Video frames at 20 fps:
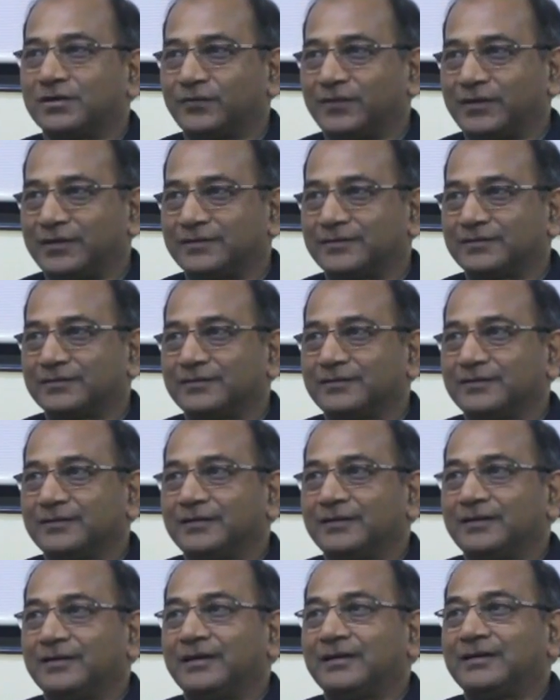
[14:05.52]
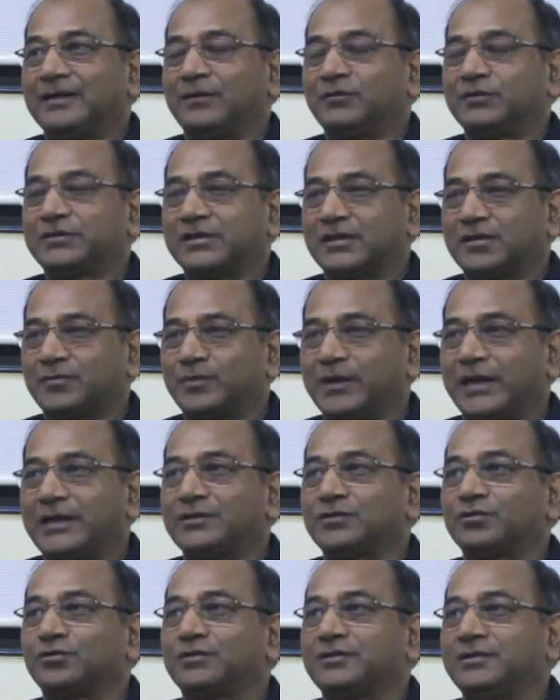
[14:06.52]
waterways. And I was
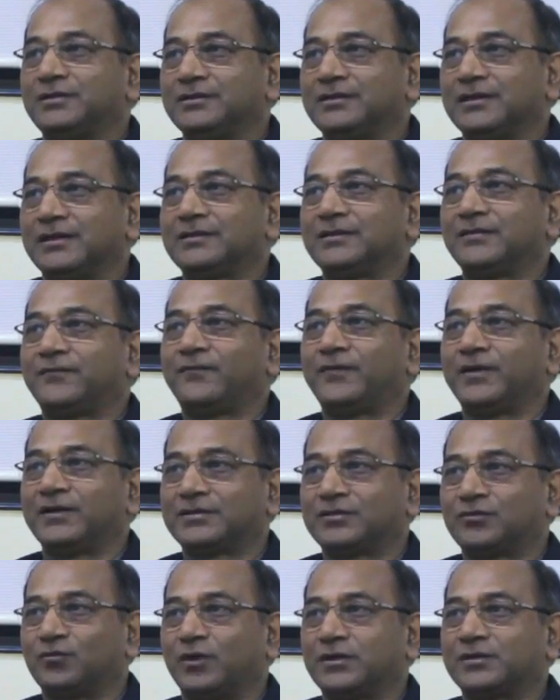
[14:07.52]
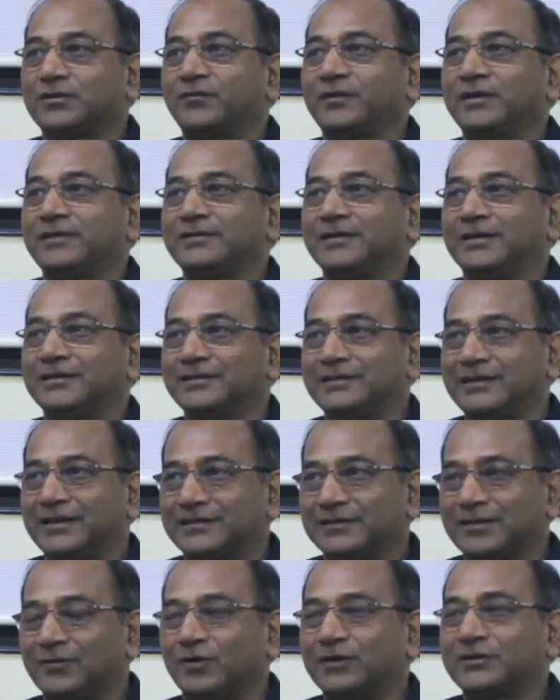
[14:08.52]
surprised to see that the first waterways,
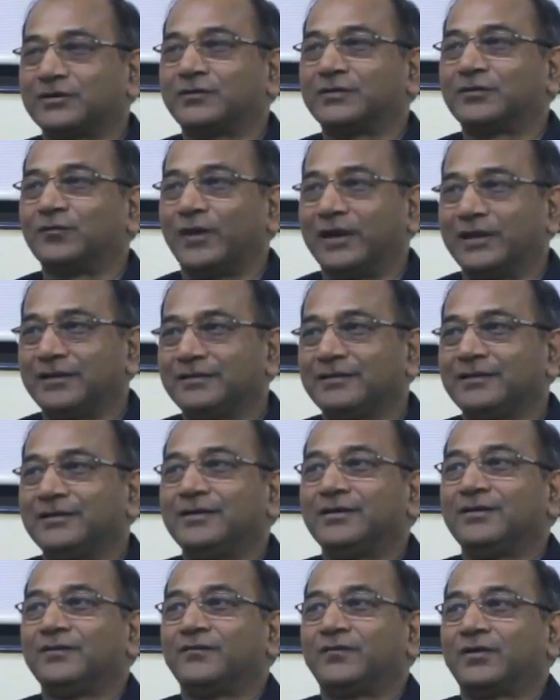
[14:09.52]
National Waterways 1